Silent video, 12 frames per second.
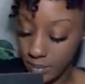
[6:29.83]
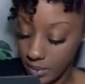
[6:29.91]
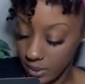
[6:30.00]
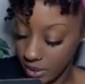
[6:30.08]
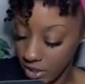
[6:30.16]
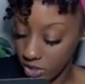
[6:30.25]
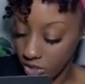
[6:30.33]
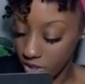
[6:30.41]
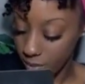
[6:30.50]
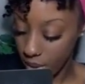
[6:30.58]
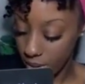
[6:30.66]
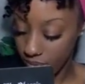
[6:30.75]
and here's the
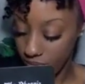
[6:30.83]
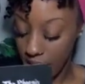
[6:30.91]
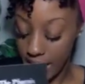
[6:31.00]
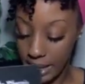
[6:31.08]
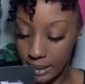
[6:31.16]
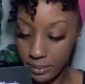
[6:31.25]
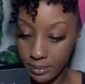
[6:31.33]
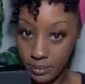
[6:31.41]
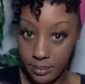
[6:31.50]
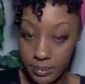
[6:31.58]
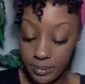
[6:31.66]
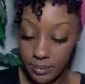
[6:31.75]
butterfly
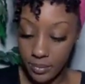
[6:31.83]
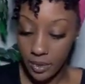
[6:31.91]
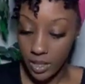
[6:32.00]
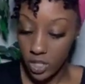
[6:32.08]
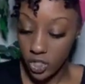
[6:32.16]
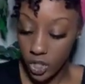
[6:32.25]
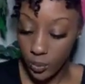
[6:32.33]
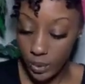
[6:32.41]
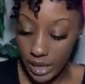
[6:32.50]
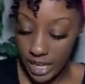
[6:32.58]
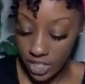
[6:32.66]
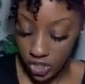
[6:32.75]
Here's your
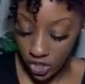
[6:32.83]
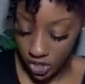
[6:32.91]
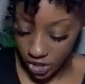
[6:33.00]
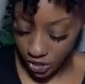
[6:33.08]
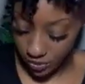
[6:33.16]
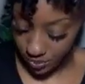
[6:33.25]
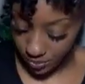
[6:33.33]
relationship.